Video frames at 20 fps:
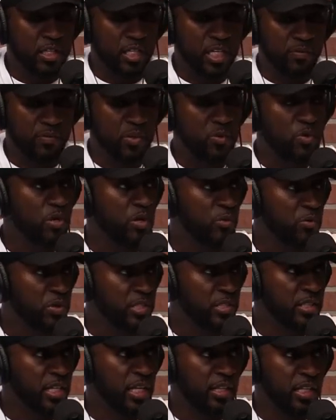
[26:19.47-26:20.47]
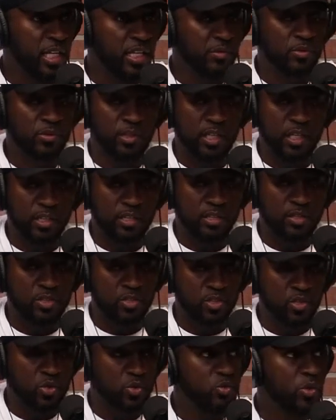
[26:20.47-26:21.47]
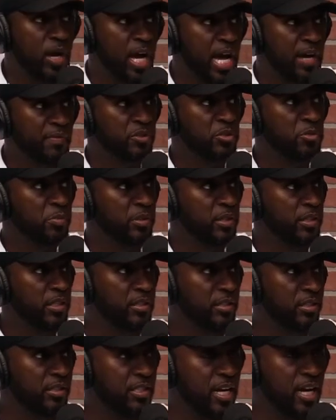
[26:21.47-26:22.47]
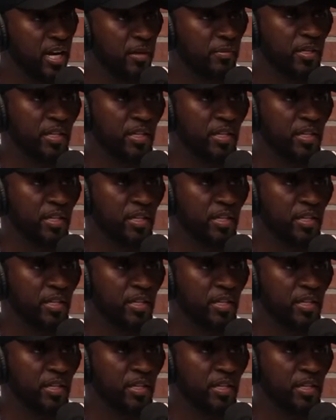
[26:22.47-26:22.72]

if you want to reach that level, like you have to put in the time.